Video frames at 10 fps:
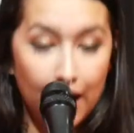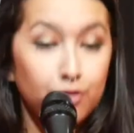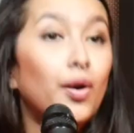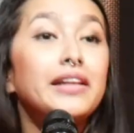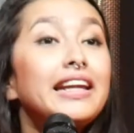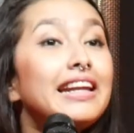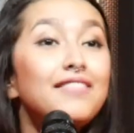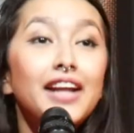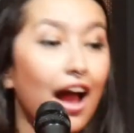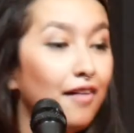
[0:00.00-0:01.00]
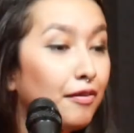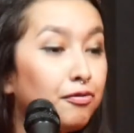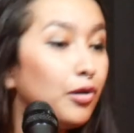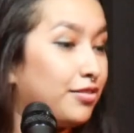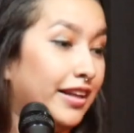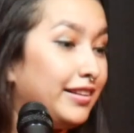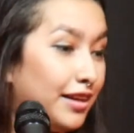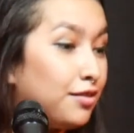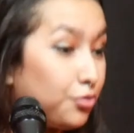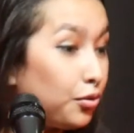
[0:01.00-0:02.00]
So I didn't even have a full
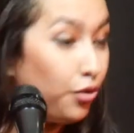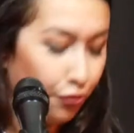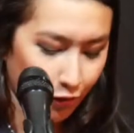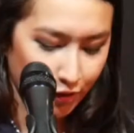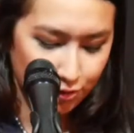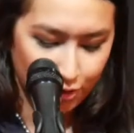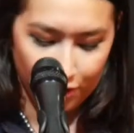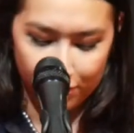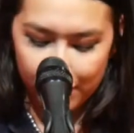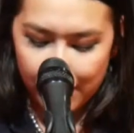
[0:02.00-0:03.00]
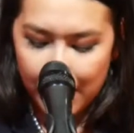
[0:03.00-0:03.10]
sentence to look for the song.